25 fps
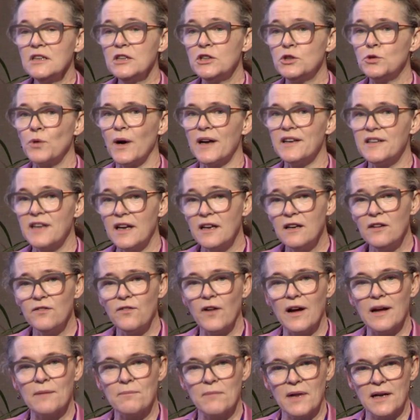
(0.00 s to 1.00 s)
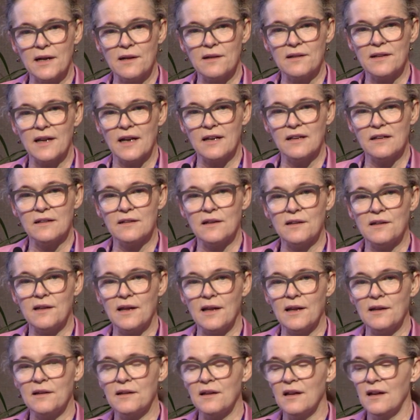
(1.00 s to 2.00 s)
to identify metastatic
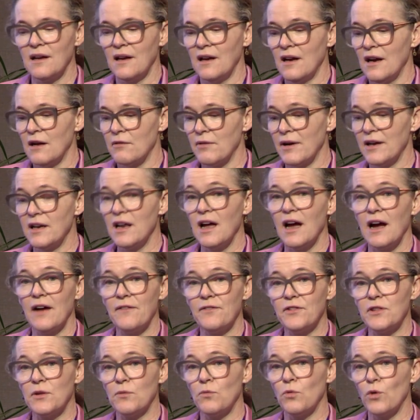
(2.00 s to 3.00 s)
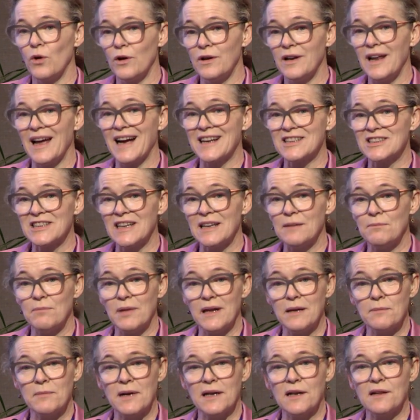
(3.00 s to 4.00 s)
disease. Around half of them won't actually
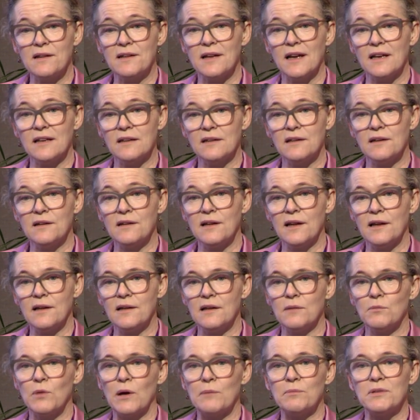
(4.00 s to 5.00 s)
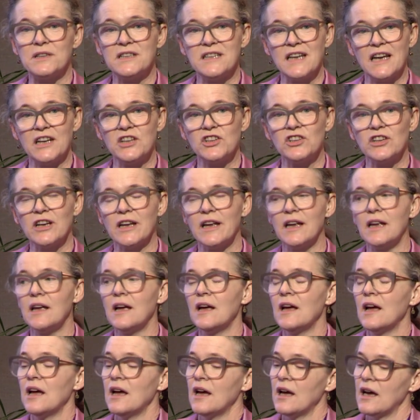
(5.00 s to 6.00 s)
be metastatic disease, and we're potentially
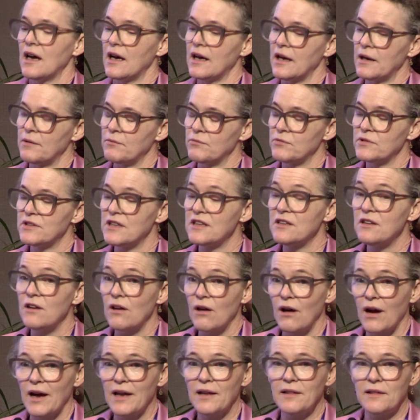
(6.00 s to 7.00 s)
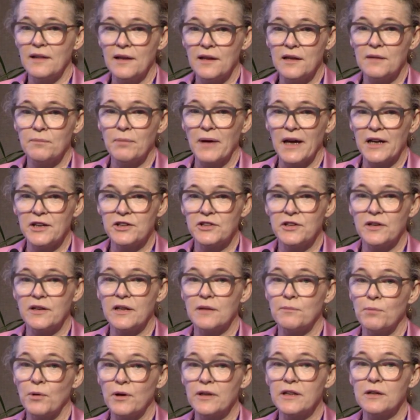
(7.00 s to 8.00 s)
um, denying these patients
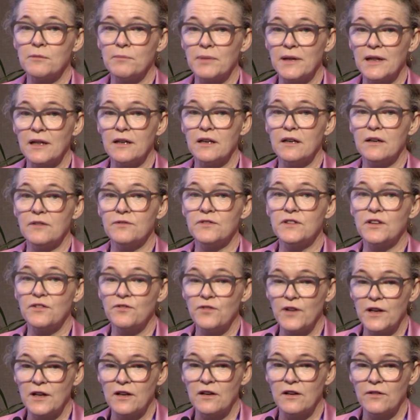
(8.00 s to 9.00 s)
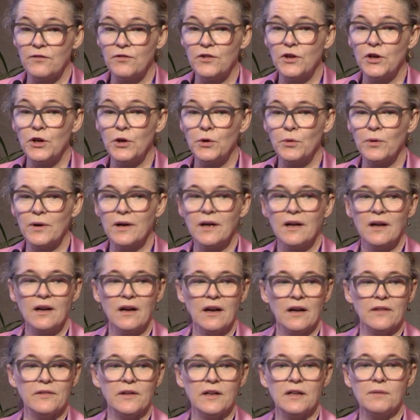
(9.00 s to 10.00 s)
the possibility of definitive cure,
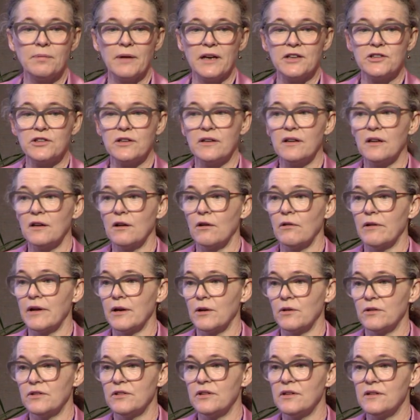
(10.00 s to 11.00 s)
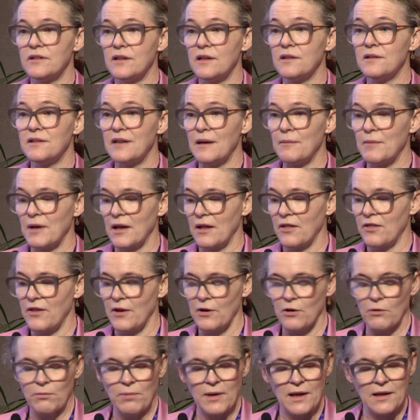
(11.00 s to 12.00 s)
and these patients are going on to systemic
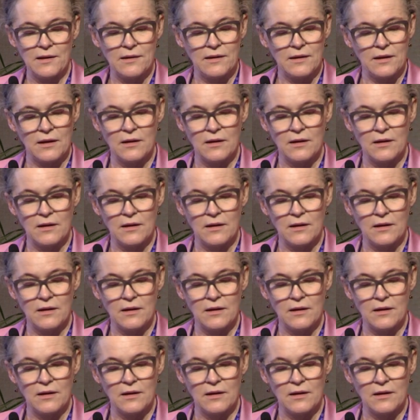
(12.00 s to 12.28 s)
therapies.